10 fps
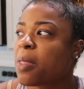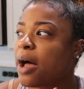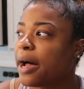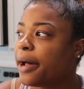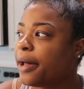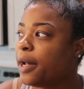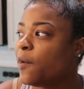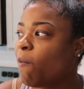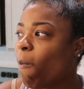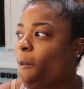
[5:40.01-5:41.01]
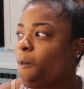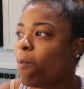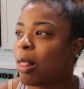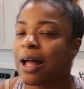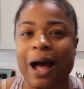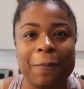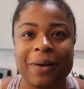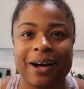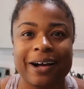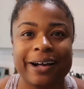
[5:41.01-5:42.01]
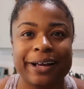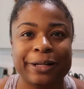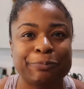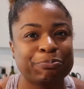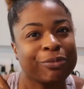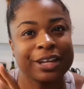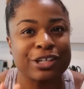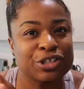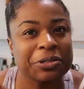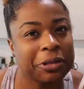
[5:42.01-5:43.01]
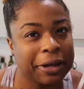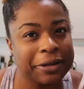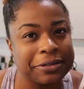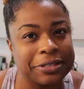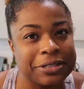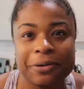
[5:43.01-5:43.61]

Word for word: I got my kitchen lights,